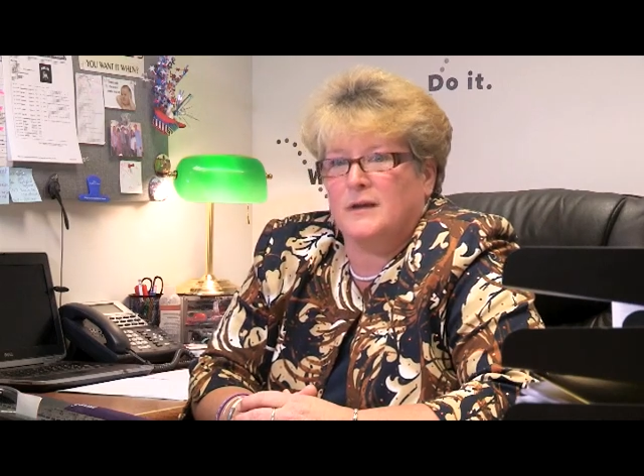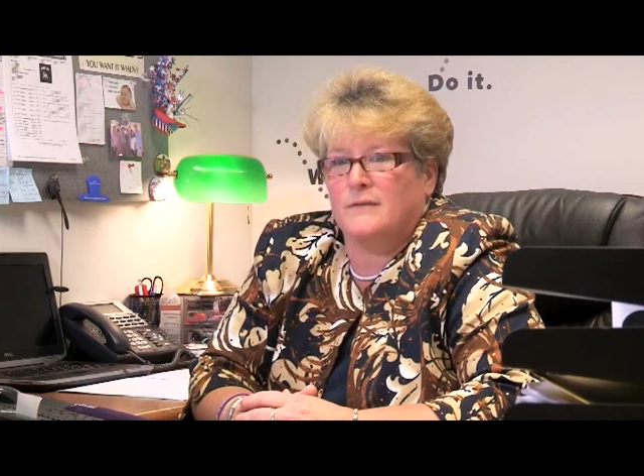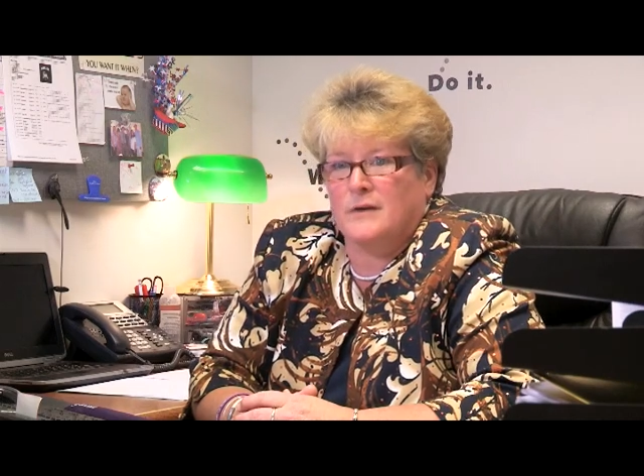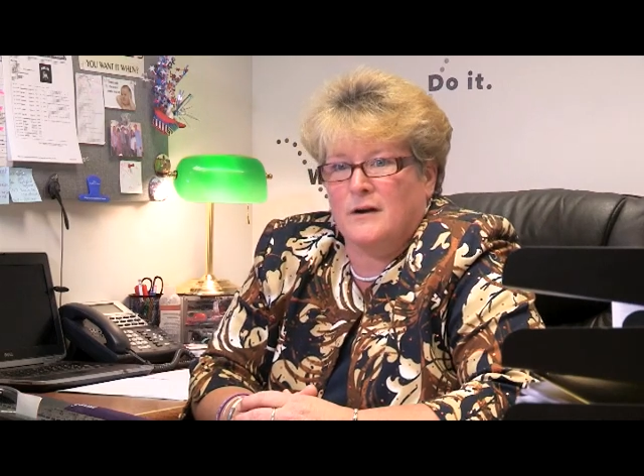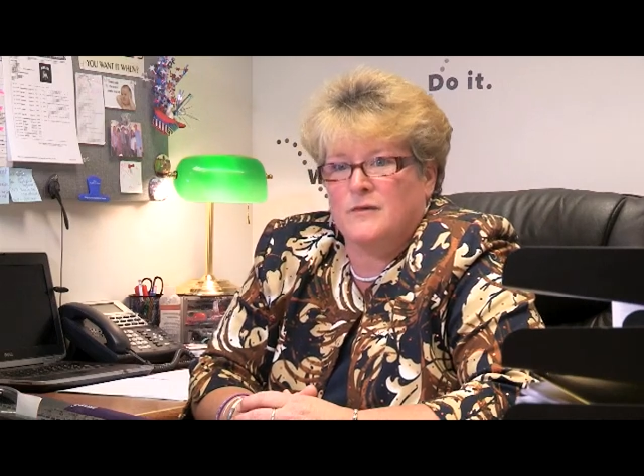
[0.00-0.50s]

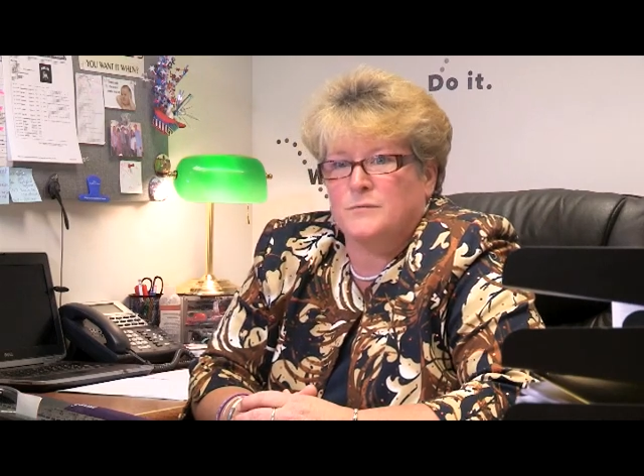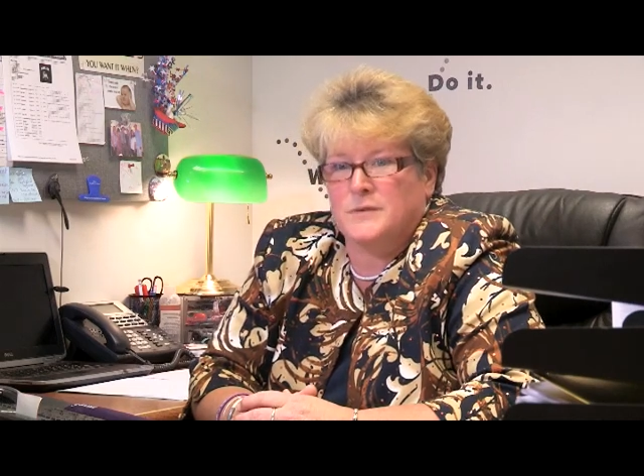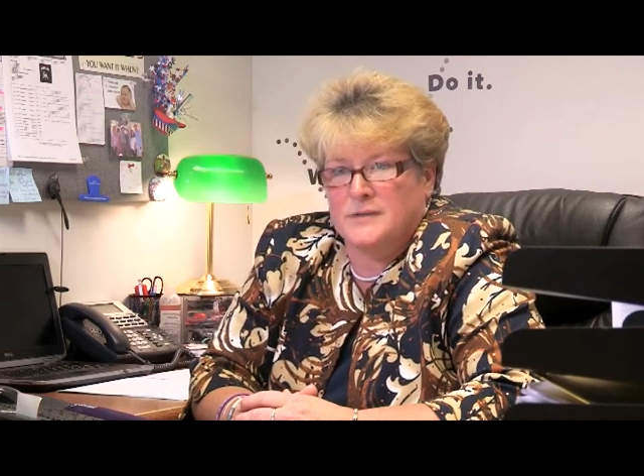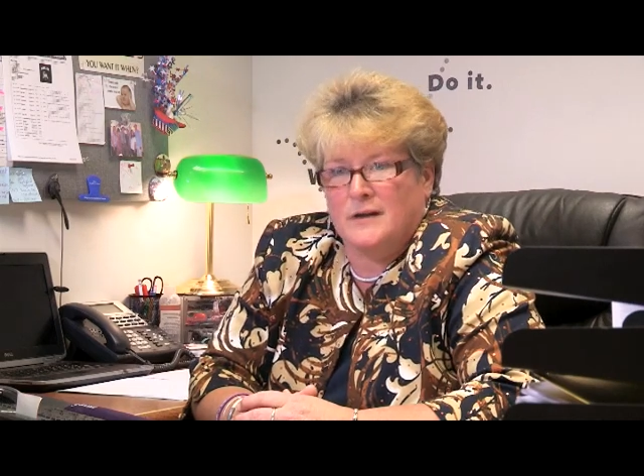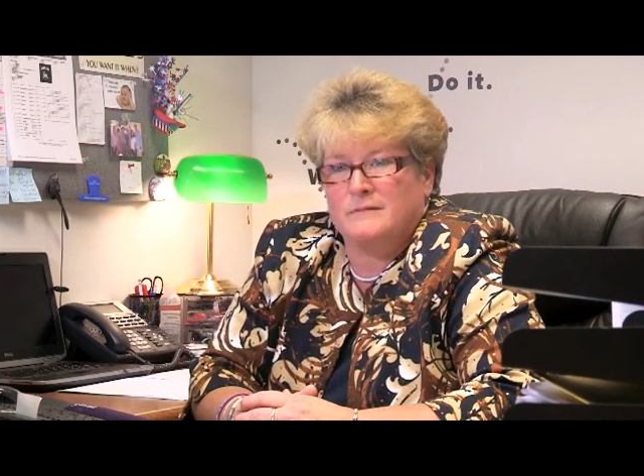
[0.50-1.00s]
give it
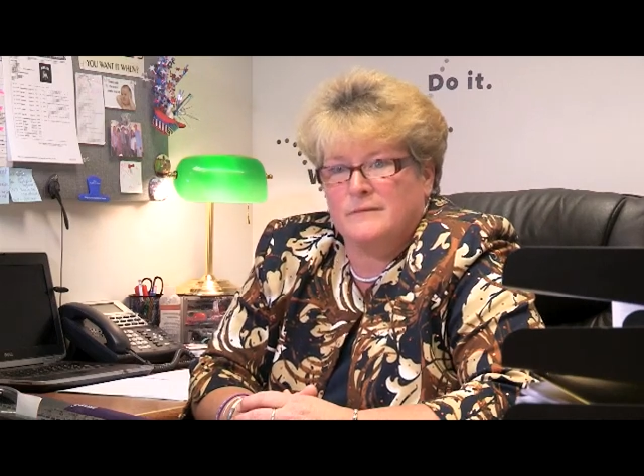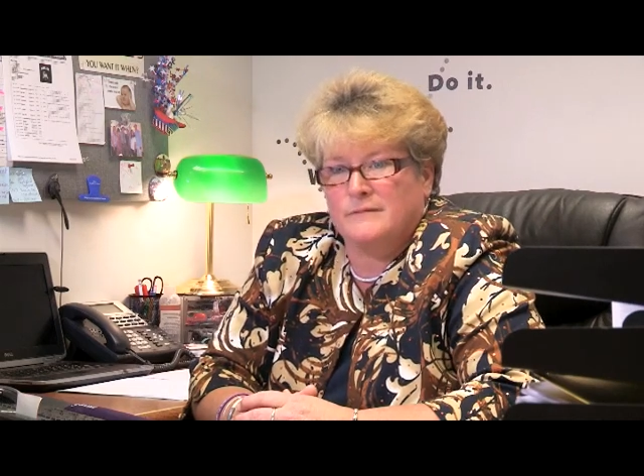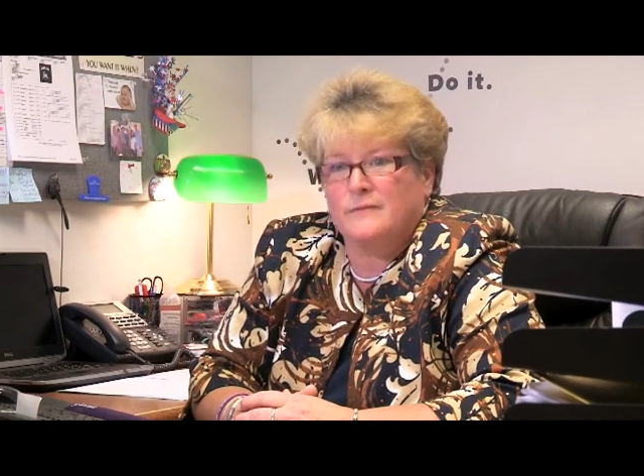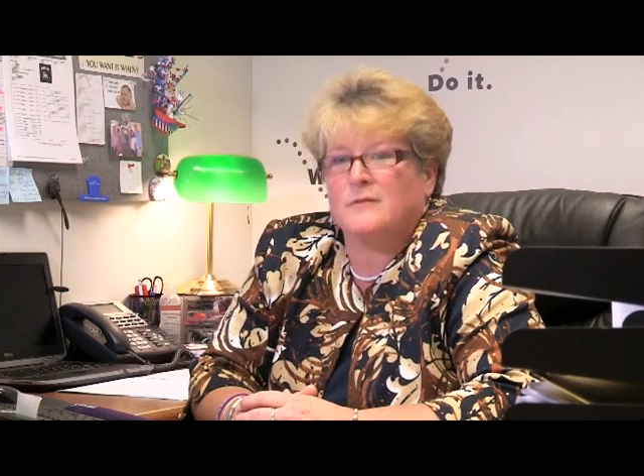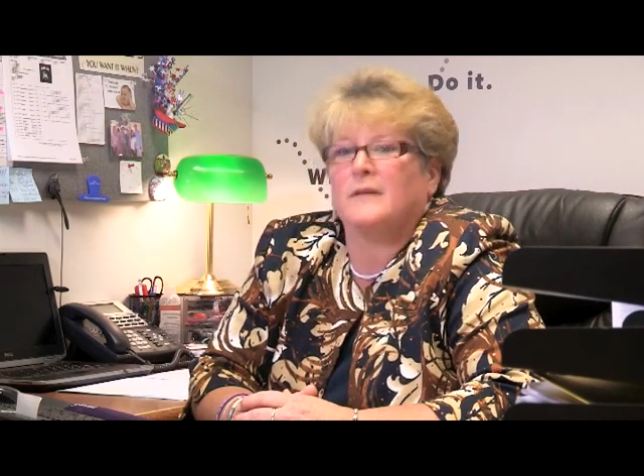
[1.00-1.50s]
100%
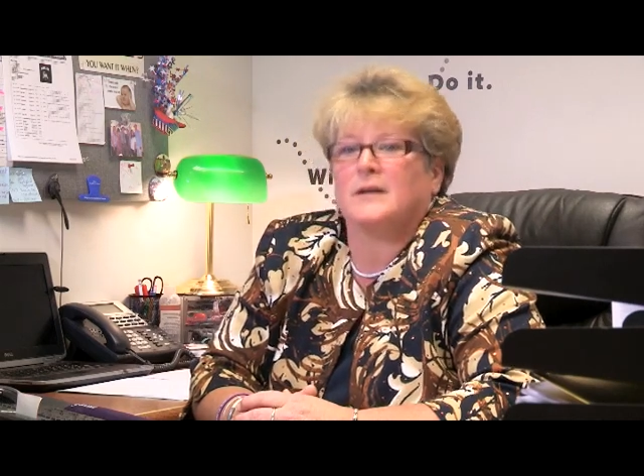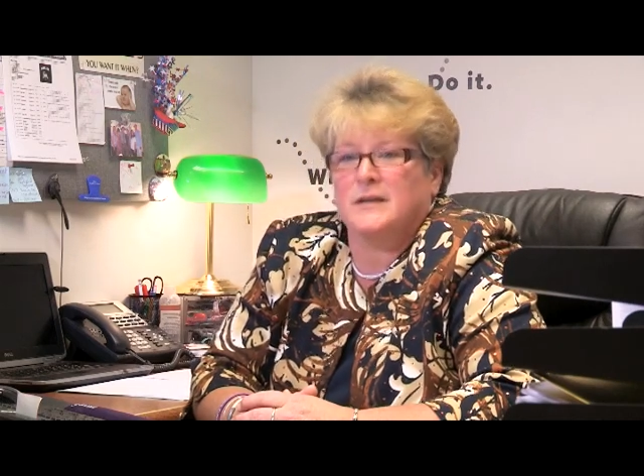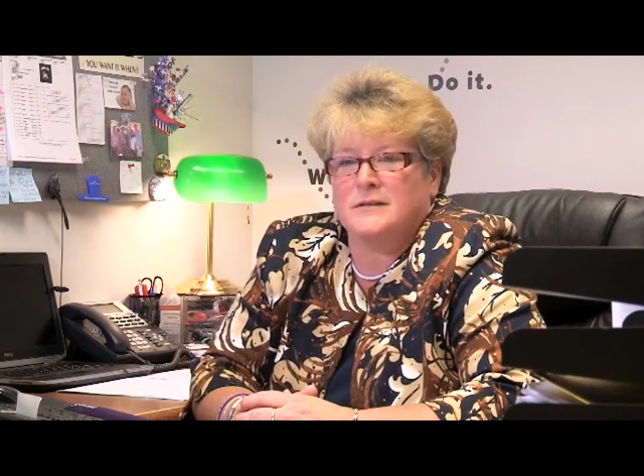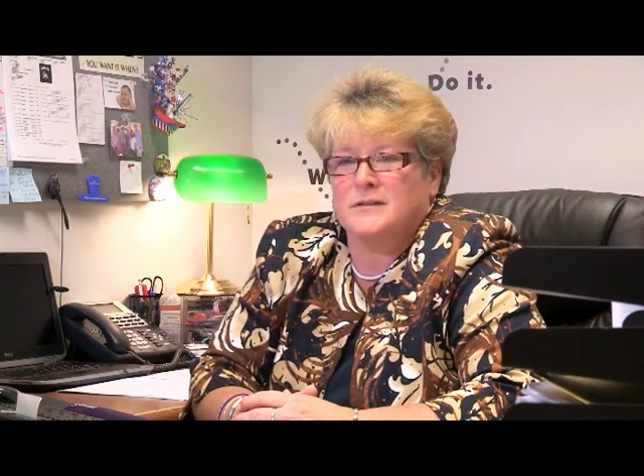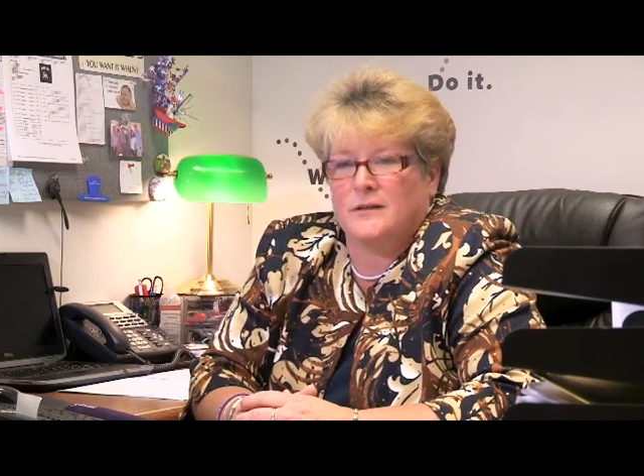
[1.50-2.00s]
for all the
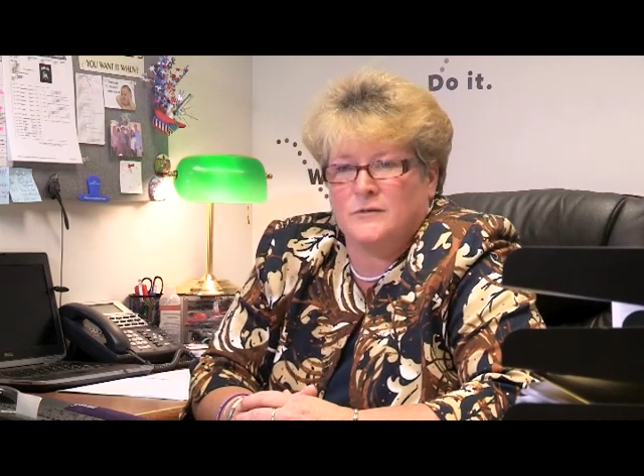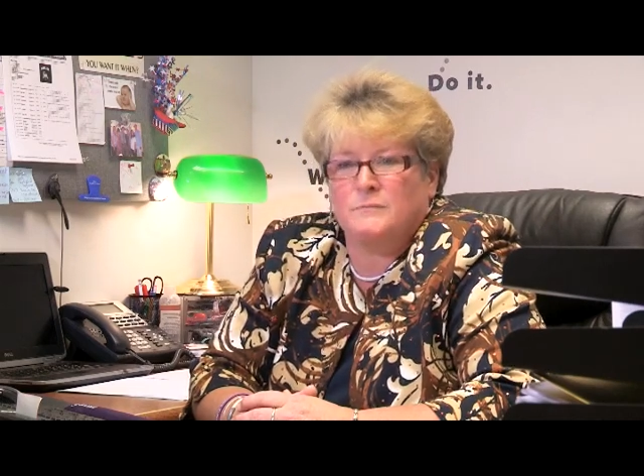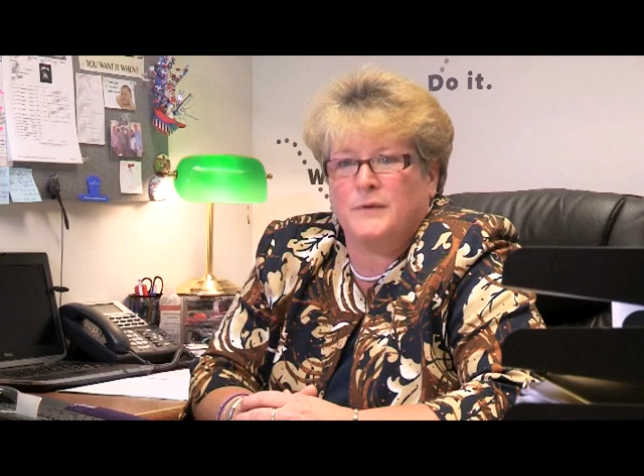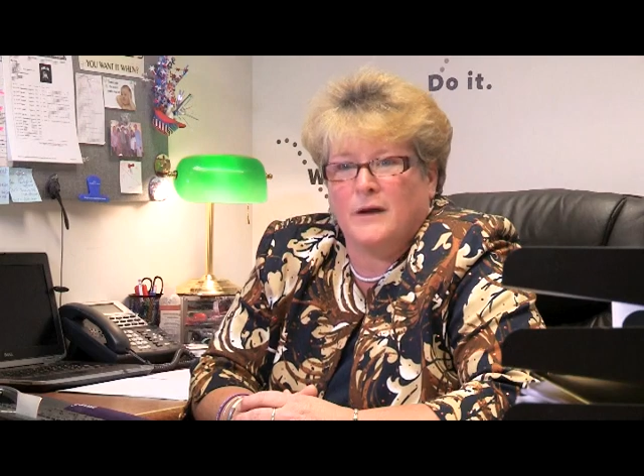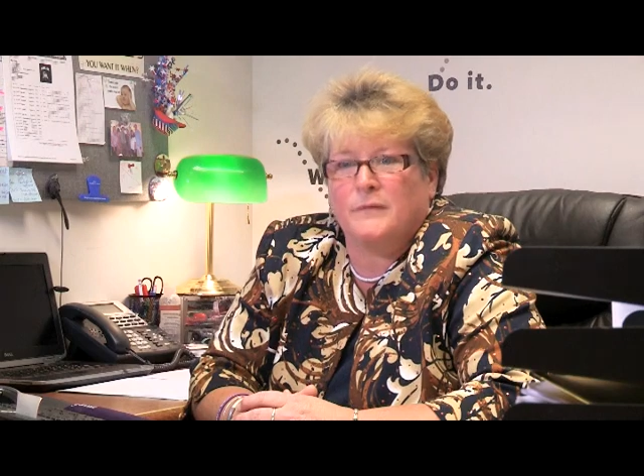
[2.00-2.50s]
kids that
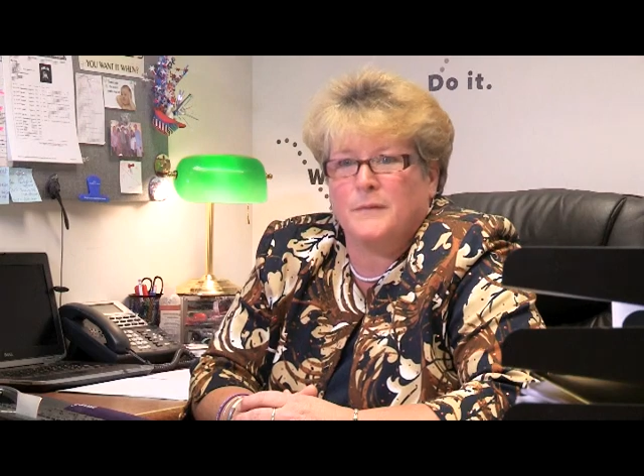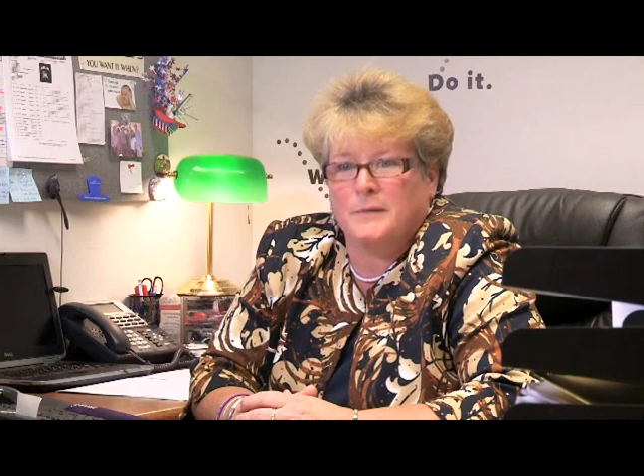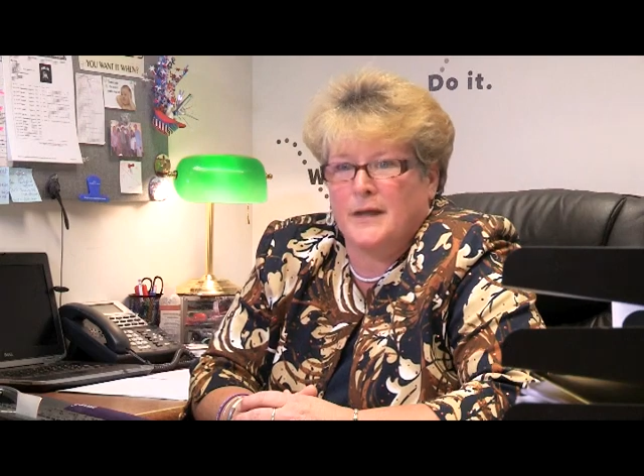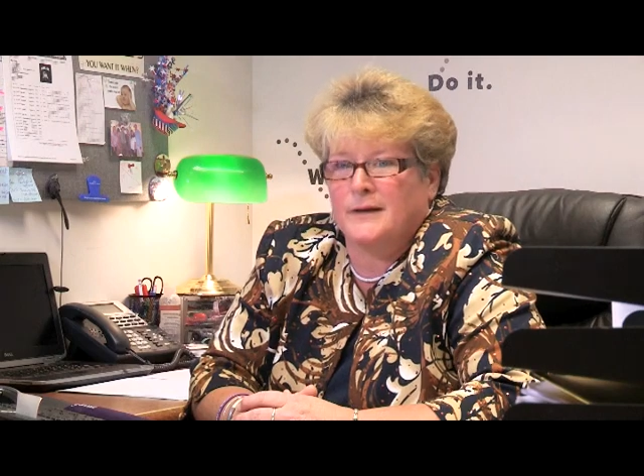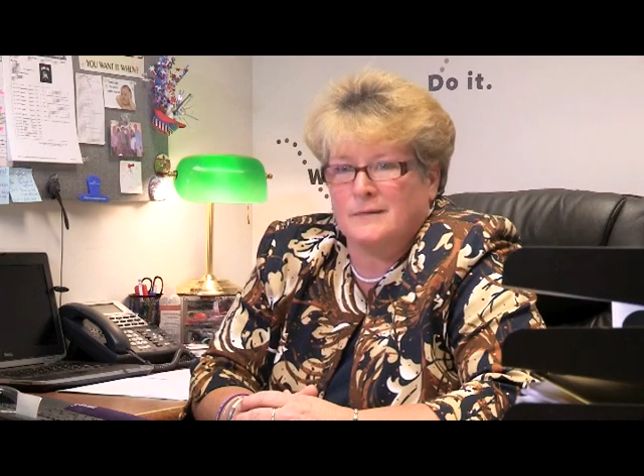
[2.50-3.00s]
couldn't be out there
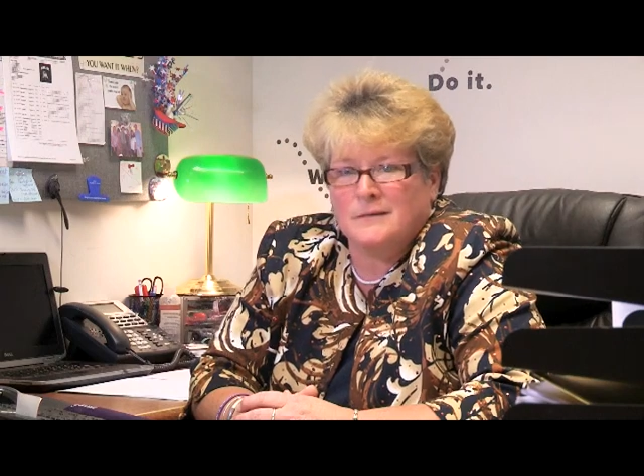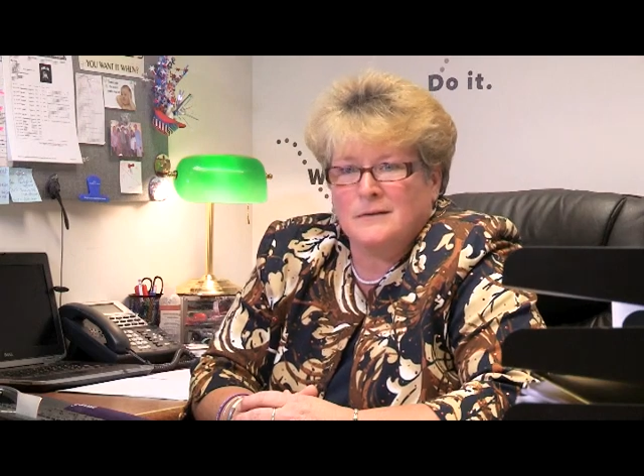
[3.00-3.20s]
playing.